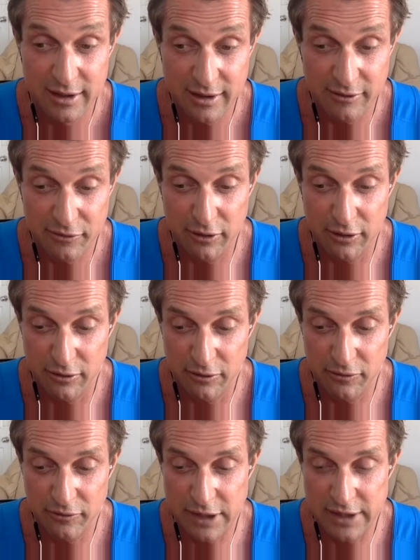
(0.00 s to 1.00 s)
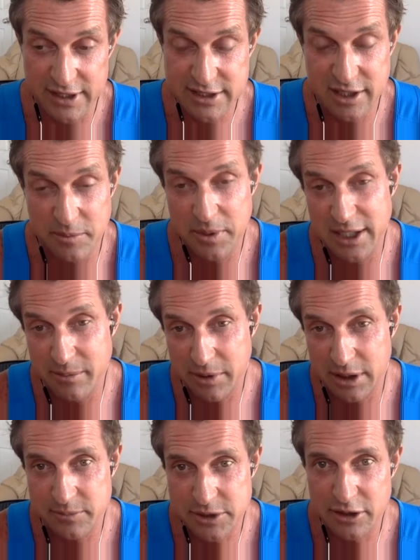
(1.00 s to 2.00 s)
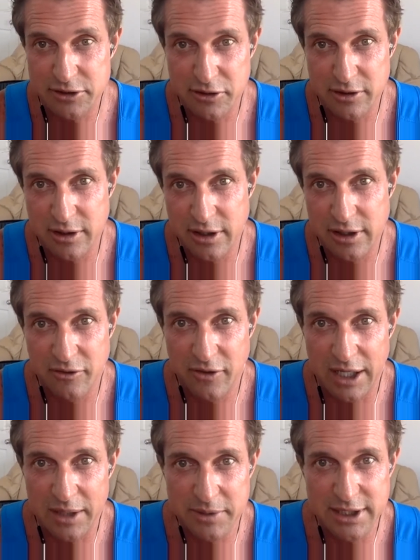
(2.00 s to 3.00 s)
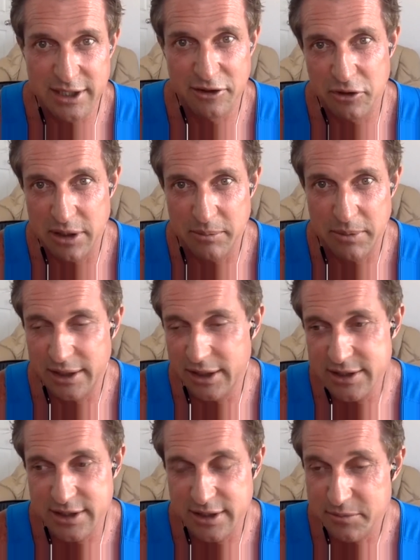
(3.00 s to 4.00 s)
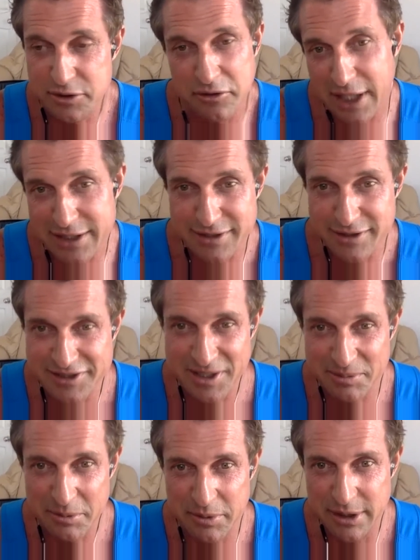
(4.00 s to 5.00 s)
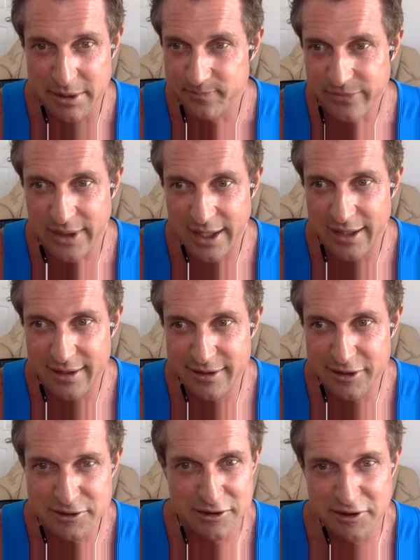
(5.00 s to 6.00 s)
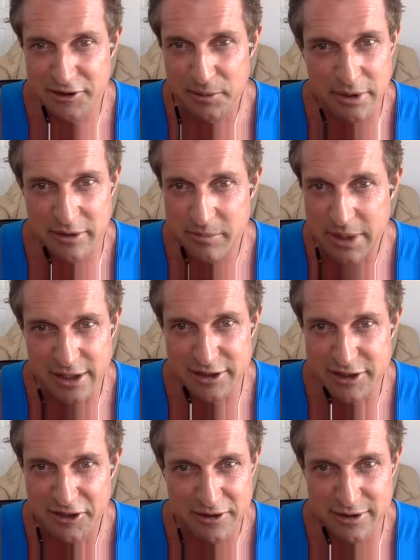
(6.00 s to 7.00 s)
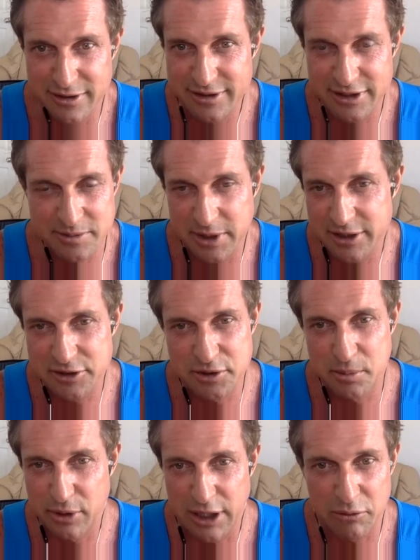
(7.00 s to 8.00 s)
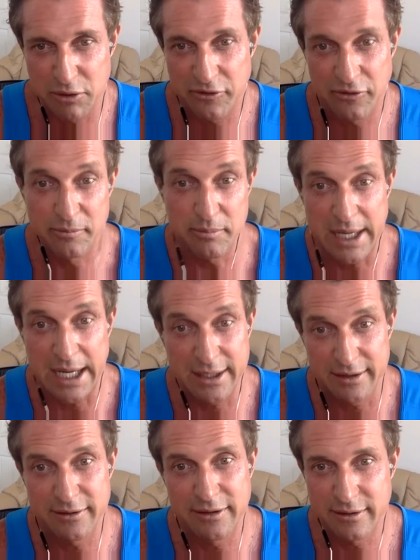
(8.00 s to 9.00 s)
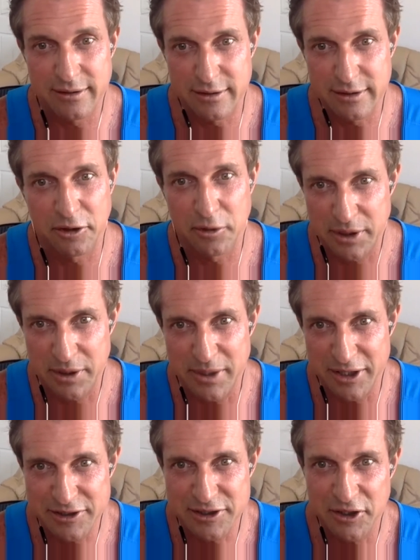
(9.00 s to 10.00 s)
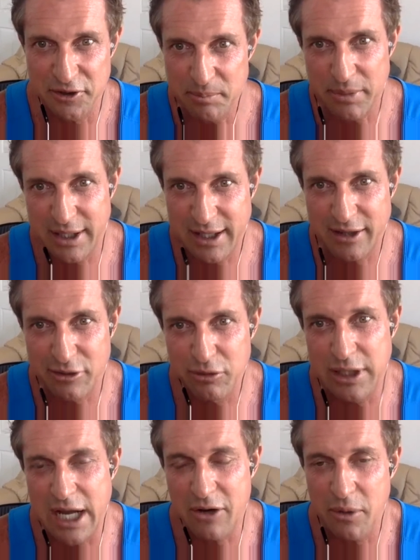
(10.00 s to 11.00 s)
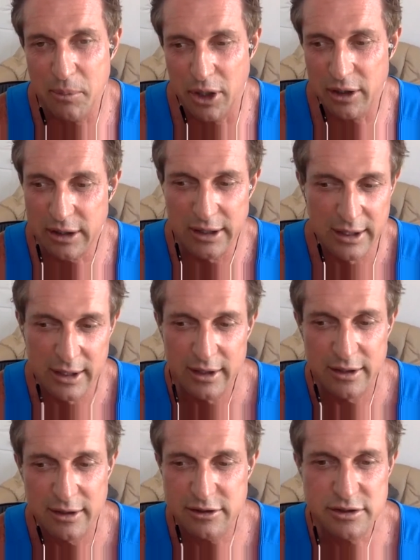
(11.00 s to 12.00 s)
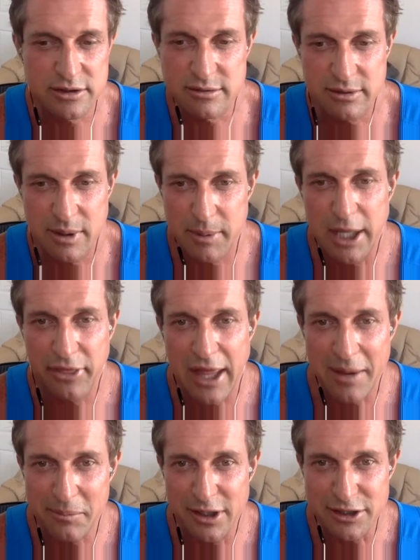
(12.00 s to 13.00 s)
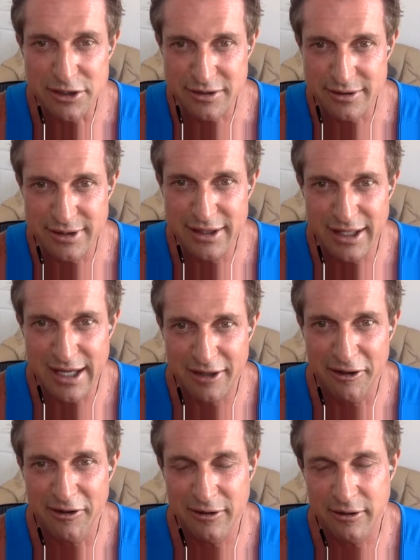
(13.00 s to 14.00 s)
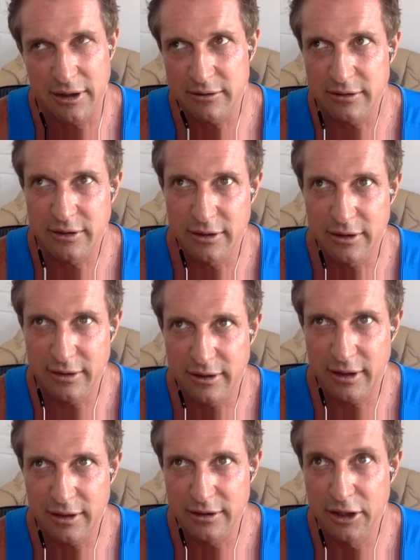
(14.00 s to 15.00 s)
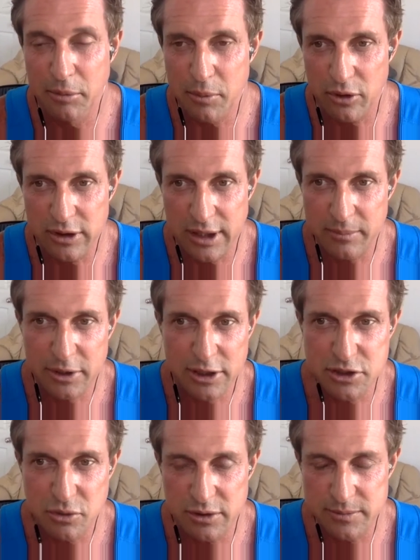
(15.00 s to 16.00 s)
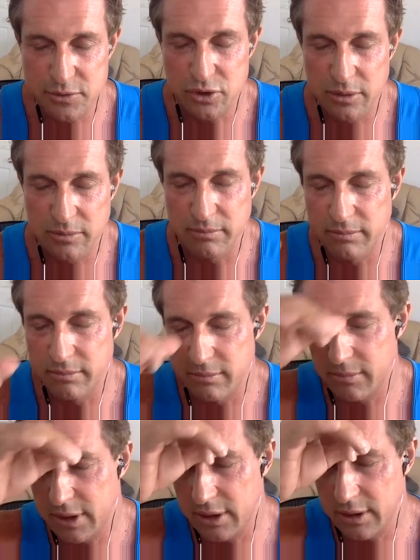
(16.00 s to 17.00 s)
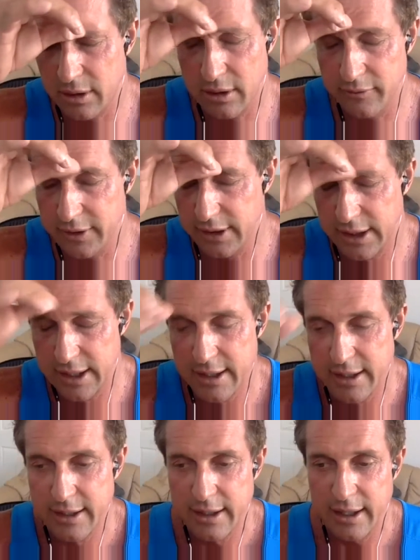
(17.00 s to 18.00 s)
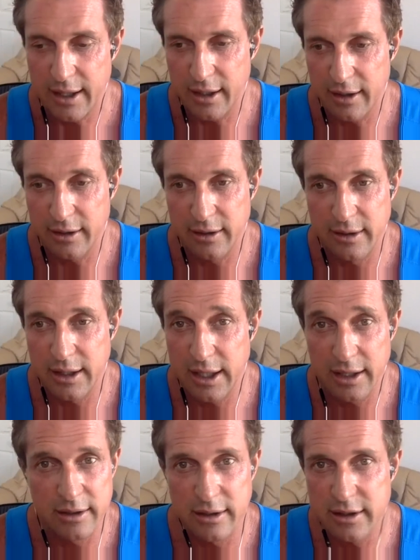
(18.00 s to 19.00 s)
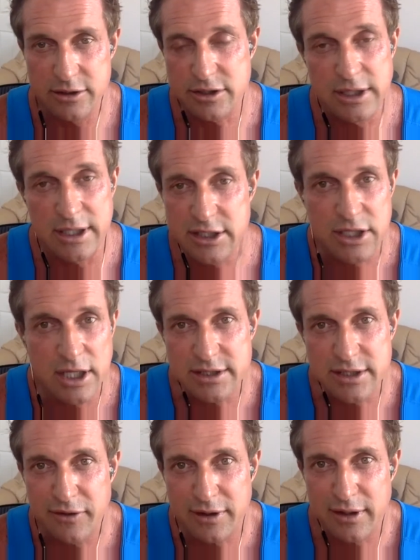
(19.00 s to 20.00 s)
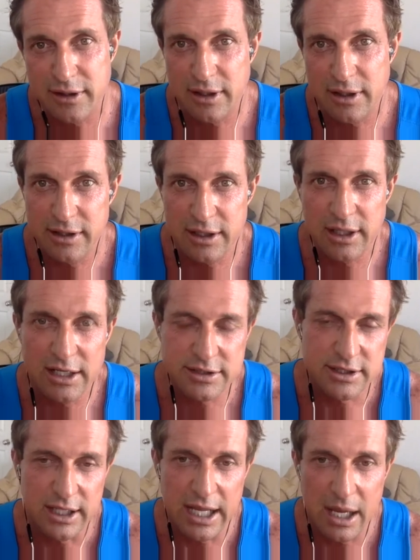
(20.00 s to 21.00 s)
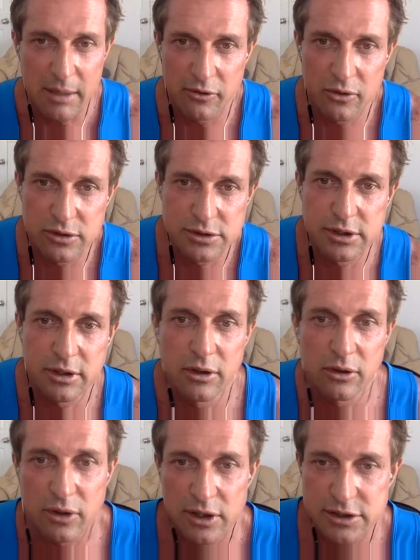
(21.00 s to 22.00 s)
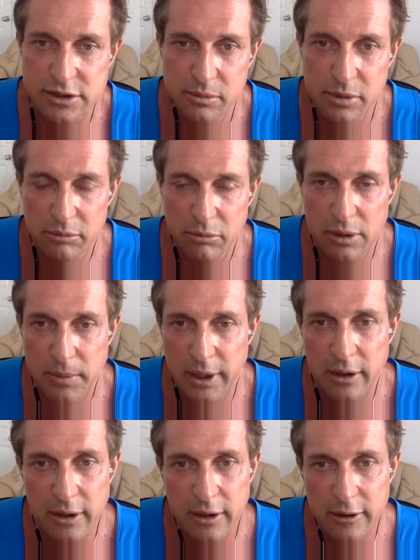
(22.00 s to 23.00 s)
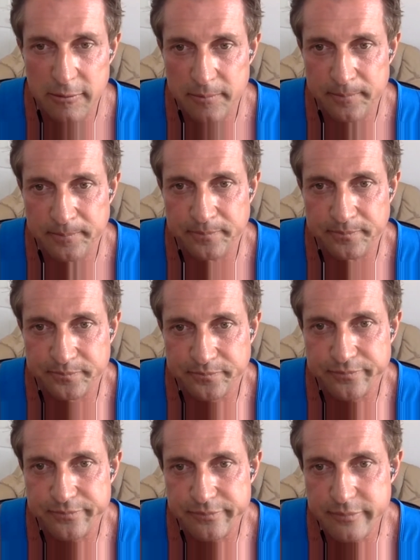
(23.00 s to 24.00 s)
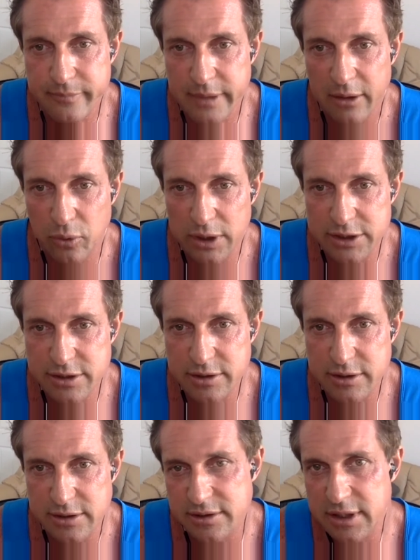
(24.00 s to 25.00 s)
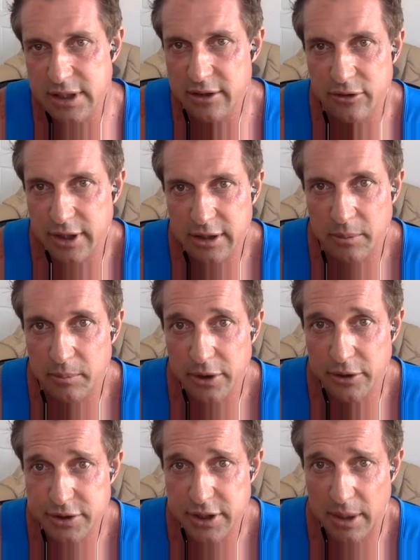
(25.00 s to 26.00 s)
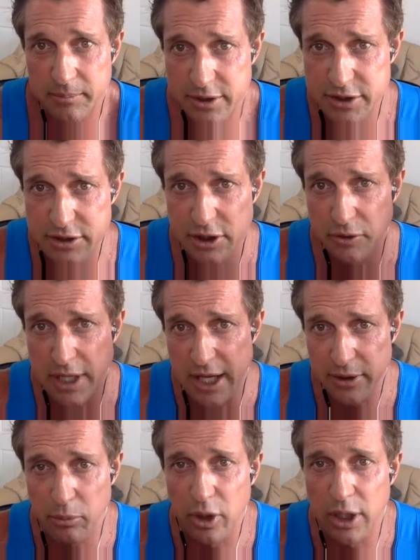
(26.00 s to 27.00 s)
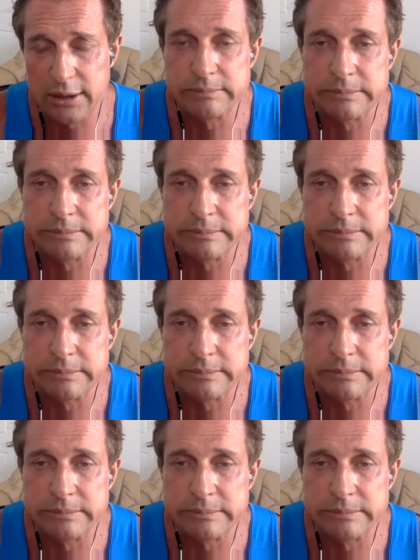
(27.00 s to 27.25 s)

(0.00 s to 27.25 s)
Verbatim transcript: for 5-HTP to become serotonin, you need vitamin D3 and magnesium, so that's in the supplement. And then there's a little bit of melatonin just because your brain would have made a little bit of melatonin by that three hour mark. There's about that much in there, or uh, a little bit more than that because you want to absorb uh, all of it. Uh, and it just initiates everything. And then it has the GABA, of course, that can cross the blood brain barrier, which is the other thing that builds up to slow down the brain.